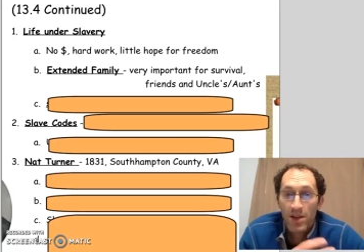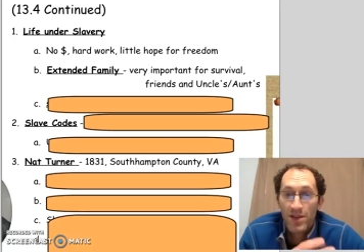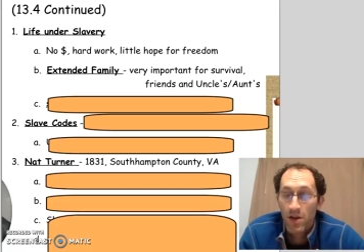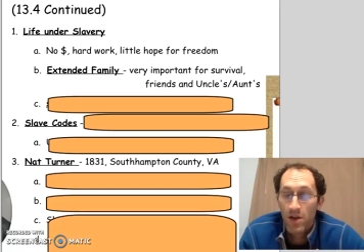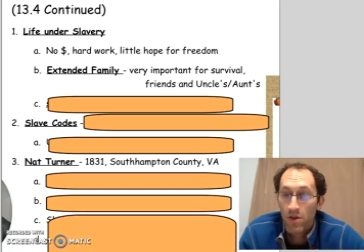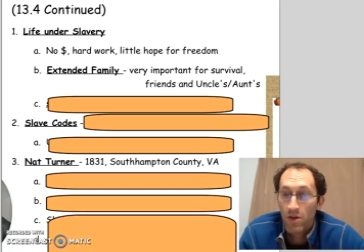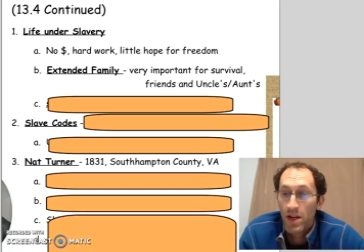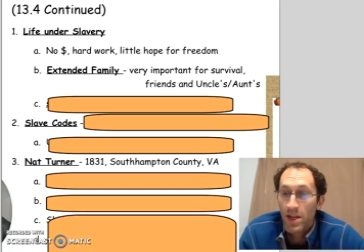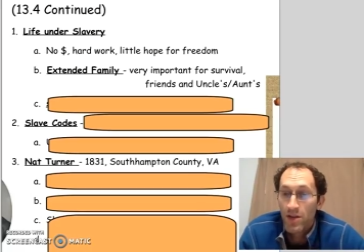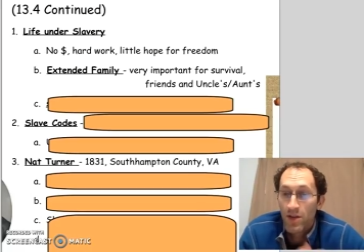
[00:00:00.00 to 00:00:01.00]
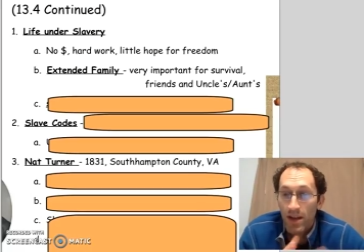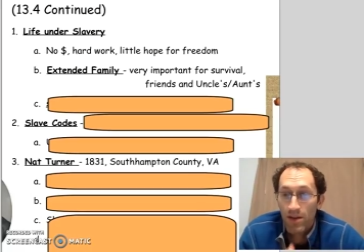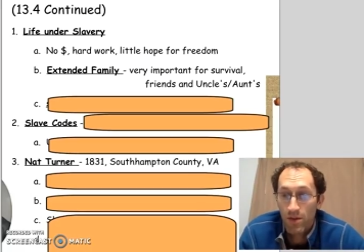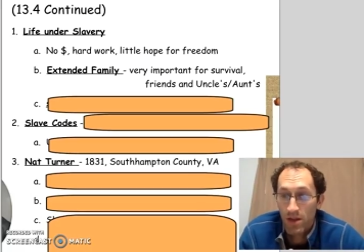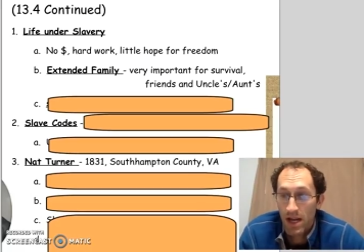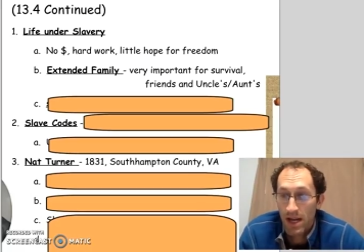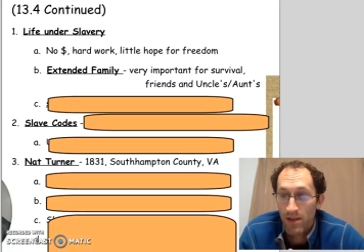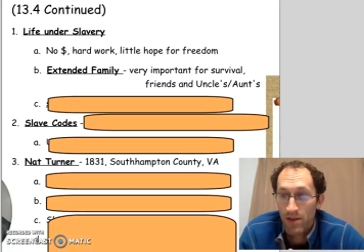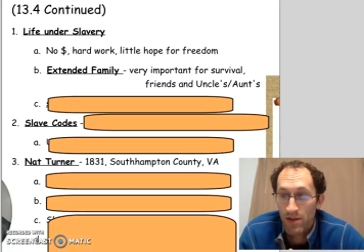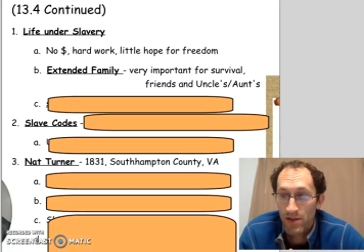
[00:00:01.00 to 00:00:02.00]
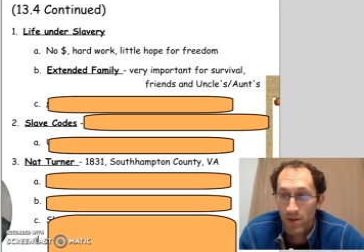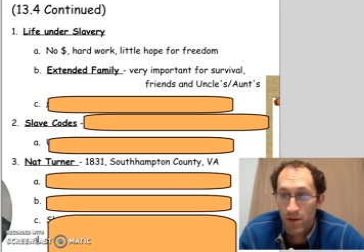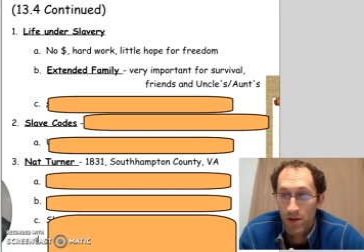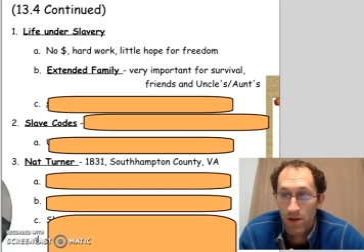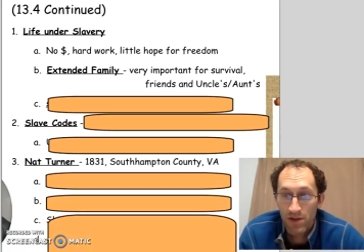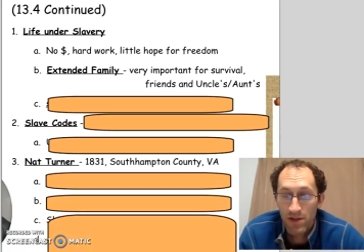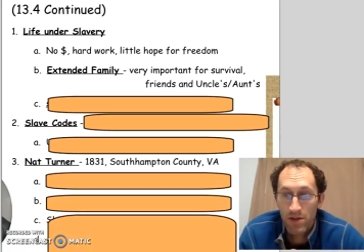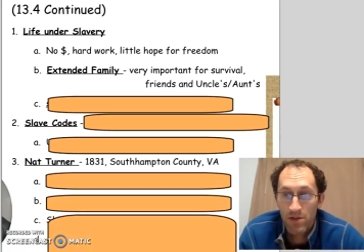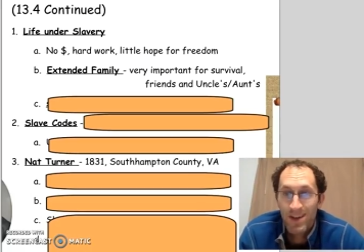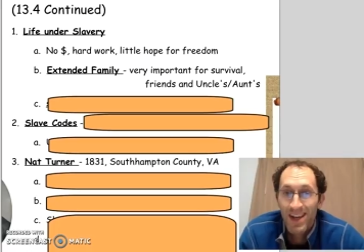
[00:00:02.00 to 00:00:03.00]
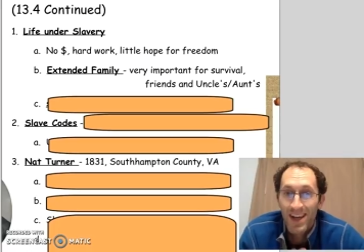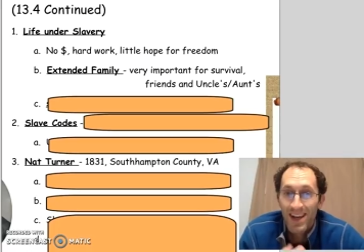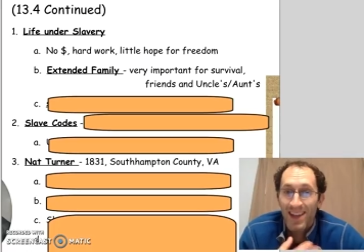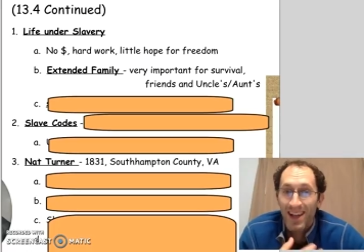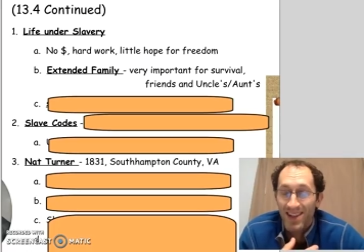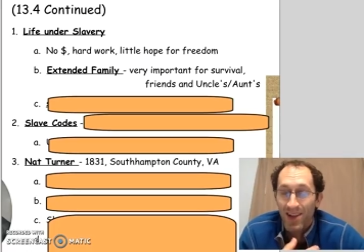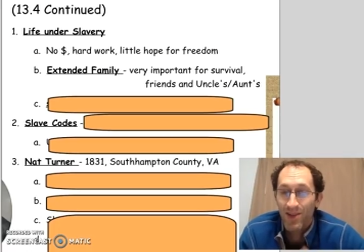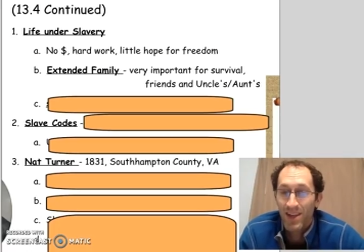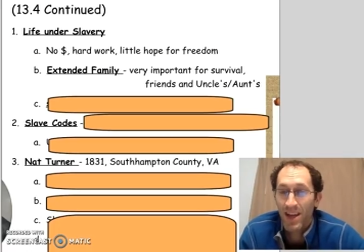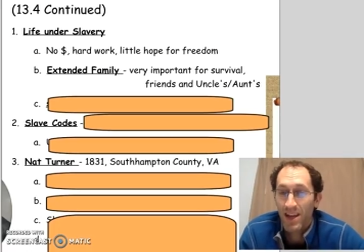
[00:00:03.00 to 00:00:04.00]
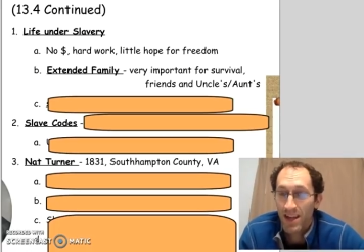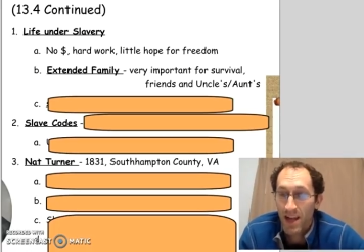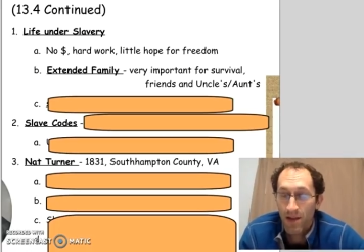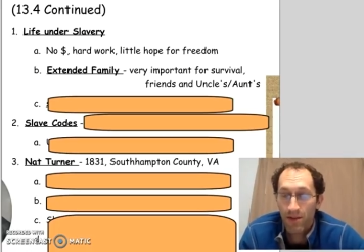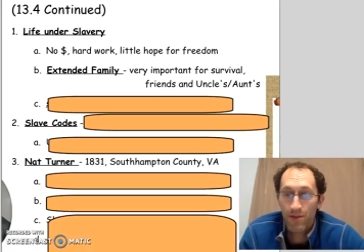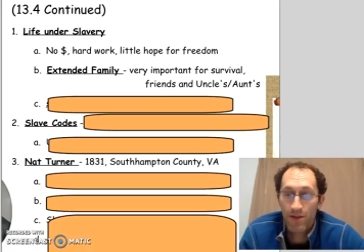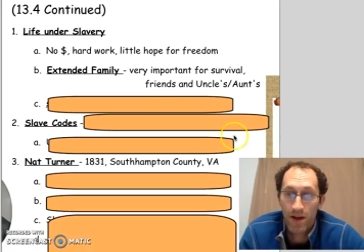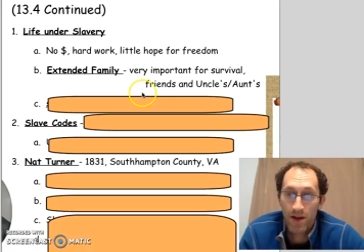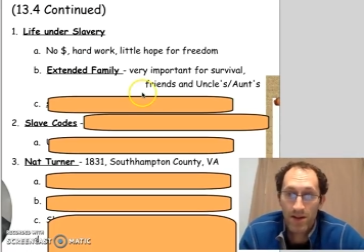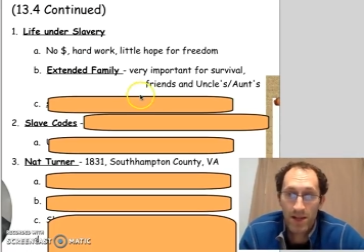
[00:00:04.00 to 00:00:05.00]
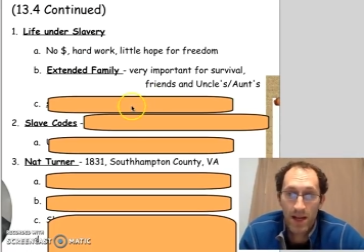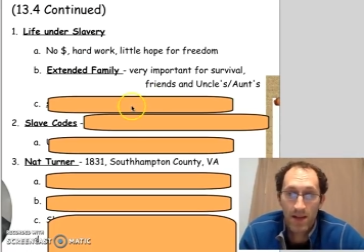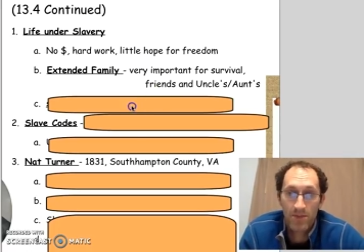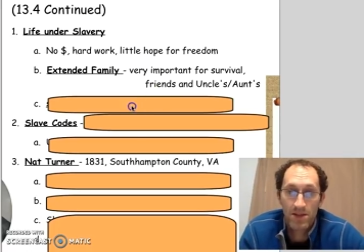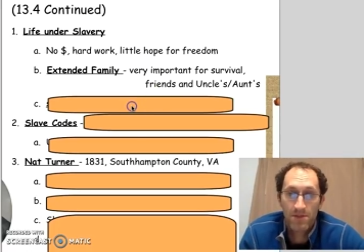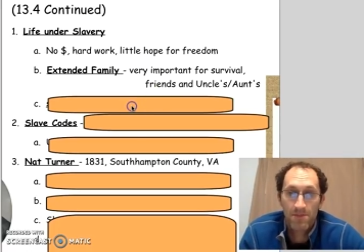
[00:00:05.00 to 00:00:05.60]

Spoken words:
So you had to rely on those you were close to, and that's how they kind of got through the hard times.